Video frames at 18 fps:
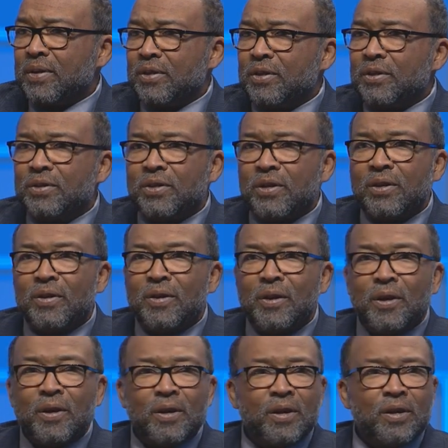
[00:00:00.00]
Your
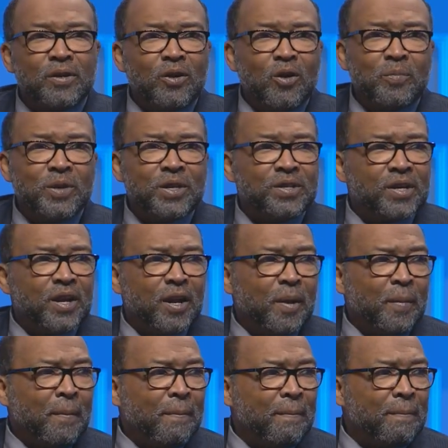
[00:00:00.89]
turn. Don't be
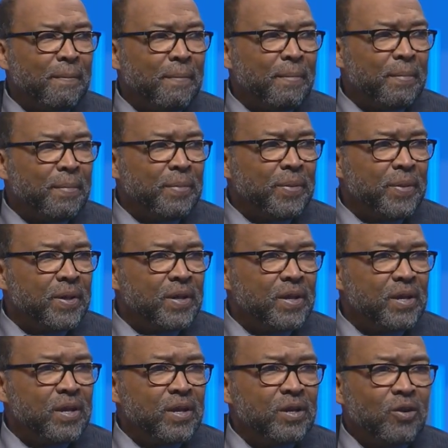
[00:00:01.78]
shamed.
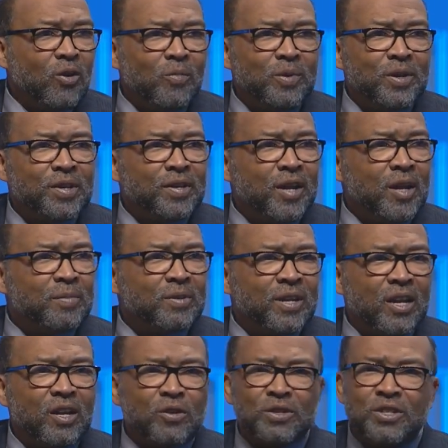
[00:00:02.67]
Don't be
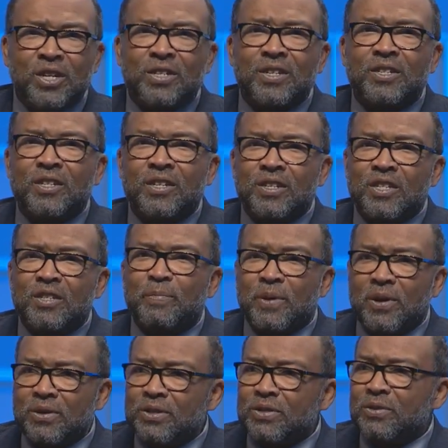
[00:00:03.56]
shamed. Because this is
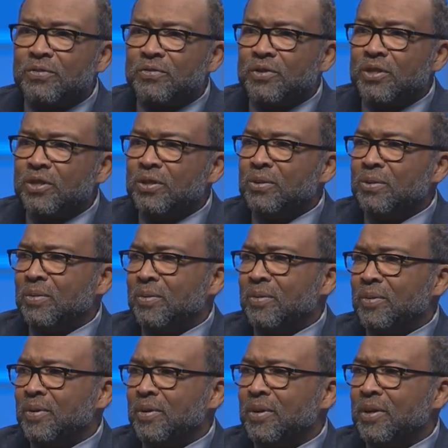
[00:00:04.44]
personal for you.
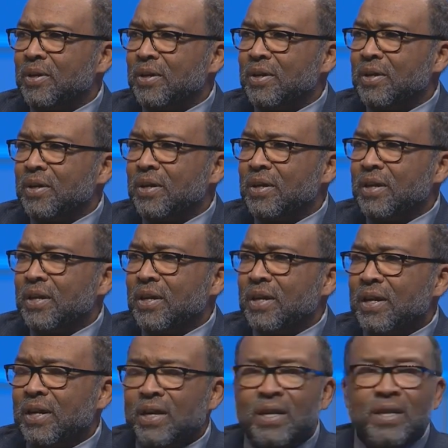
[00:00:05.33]

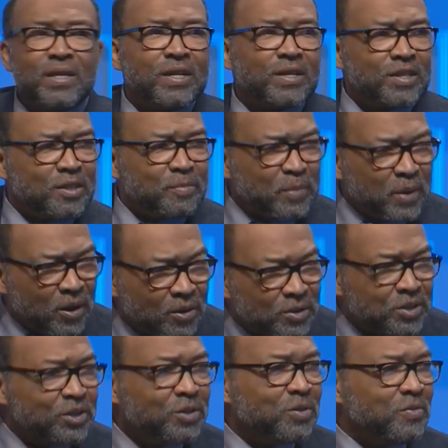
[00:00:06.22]
This is
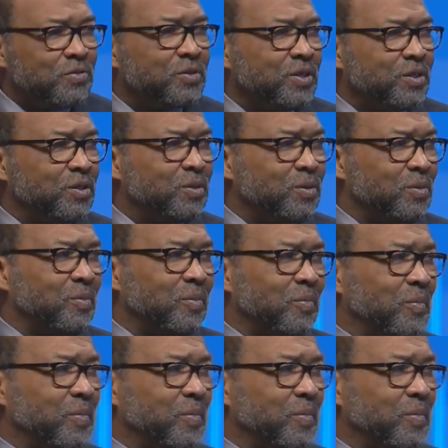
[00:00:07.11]
personal for you.